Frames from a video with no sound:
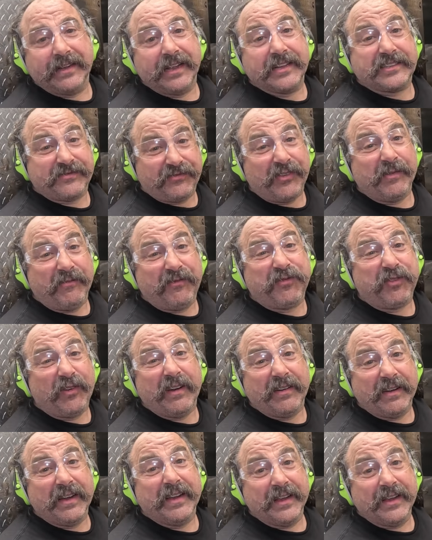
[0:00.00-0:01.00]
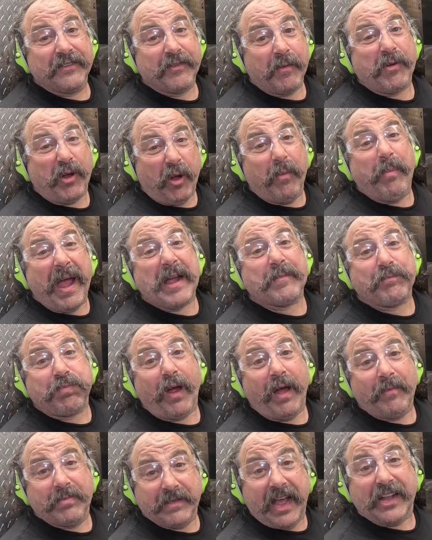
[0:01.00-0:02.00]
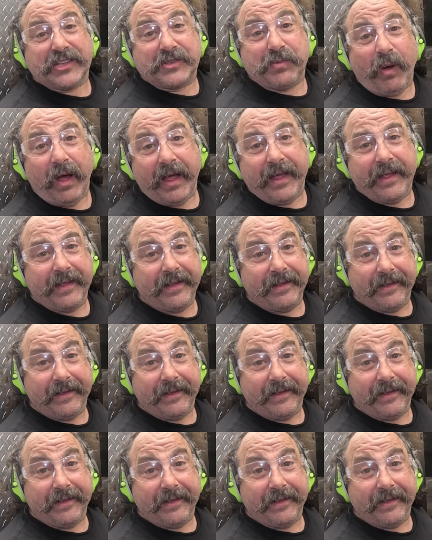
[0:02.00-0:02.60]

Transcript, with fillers: It's from, from Quebec, probably, that's why.